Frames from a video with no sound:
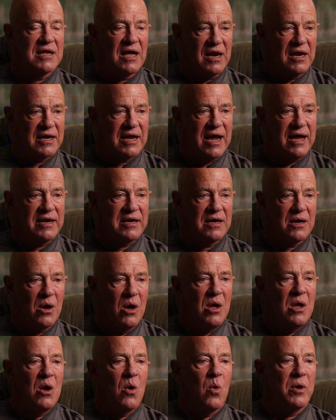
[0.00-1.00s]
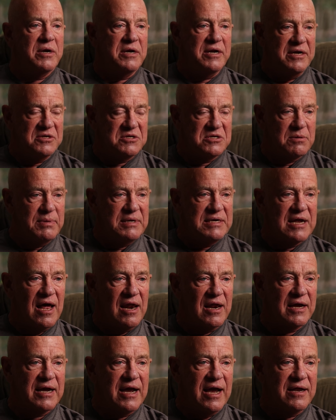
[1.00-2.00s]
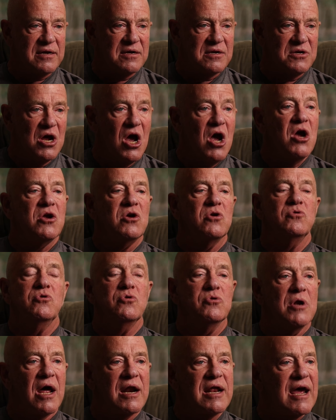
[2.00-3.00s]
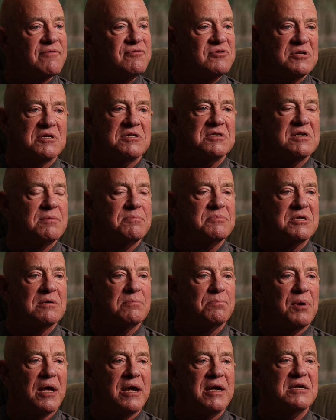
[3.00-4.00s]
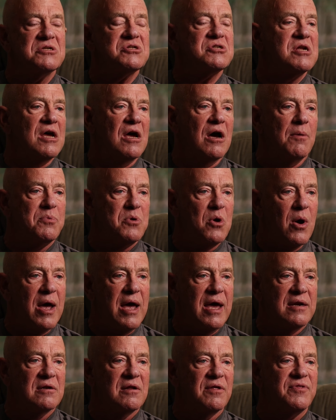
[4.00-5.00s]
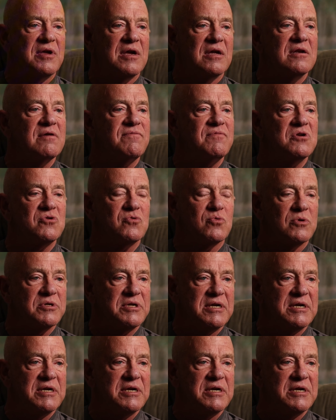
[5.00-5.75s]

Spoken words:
delegating what needs to be delegated. You do not have systems in place to help you handle the individual